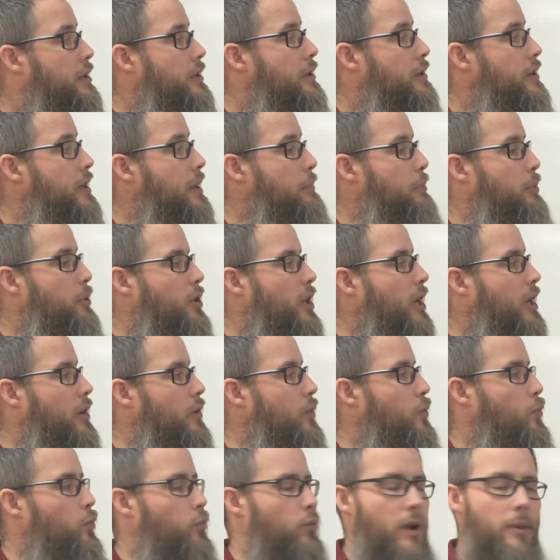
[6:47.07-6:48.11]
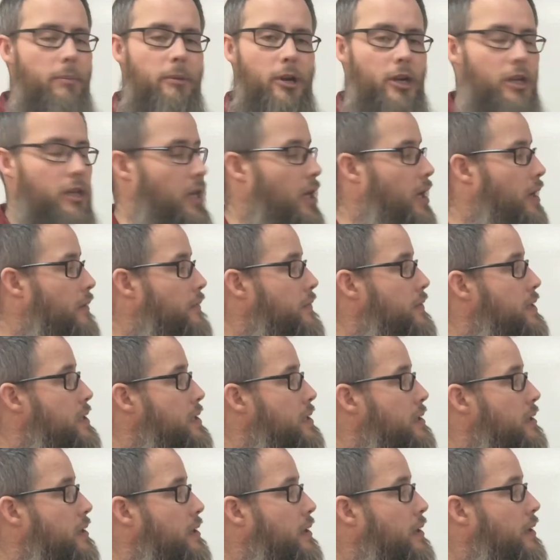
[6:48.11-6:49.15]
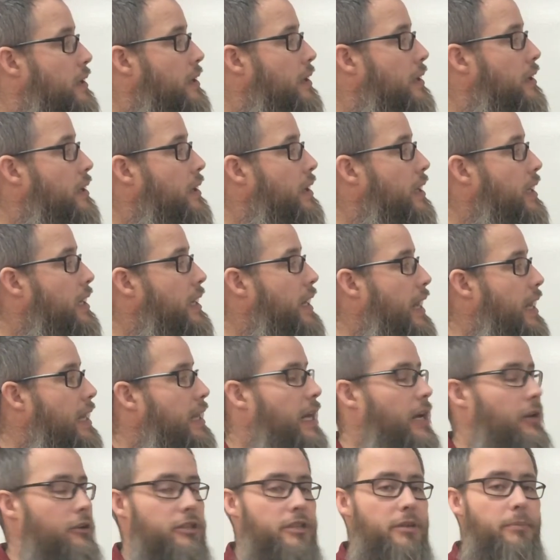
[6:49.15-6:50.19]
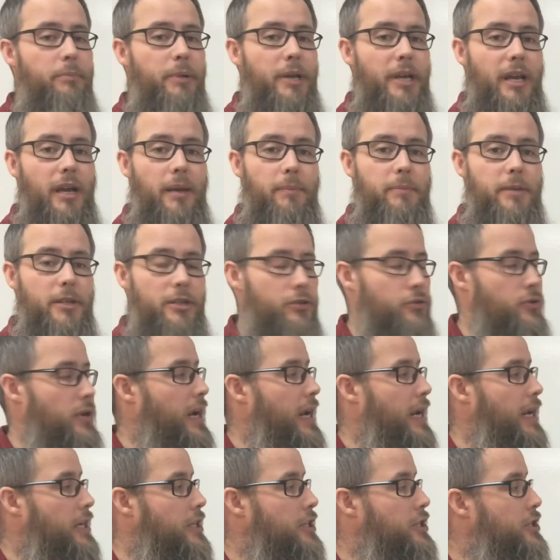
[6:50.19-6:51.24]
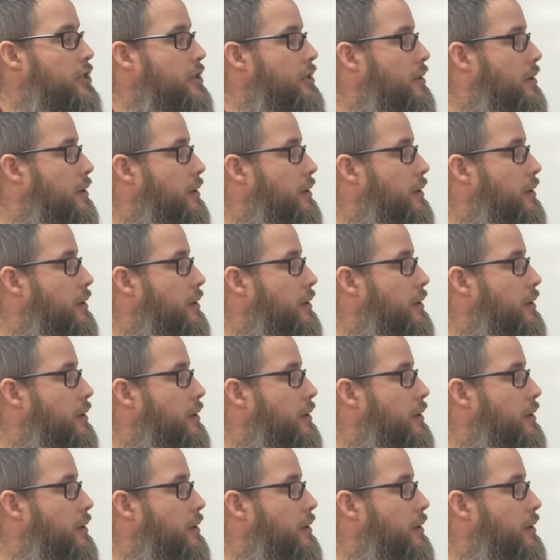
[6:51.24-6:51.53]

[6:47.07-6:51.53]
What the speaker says: They put on rubber gloves and head out to pick up the trash.